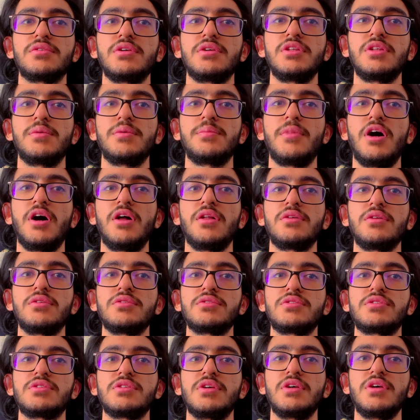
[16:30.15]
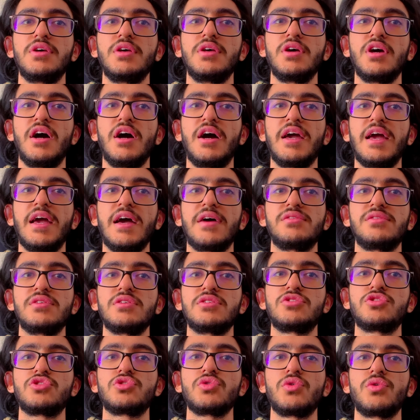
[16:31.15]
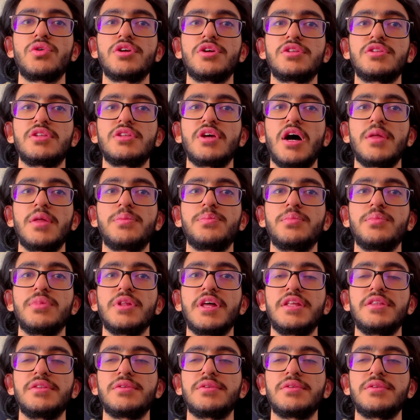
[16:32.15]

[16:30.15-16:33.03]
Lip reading: In the models, I have this sword.blend.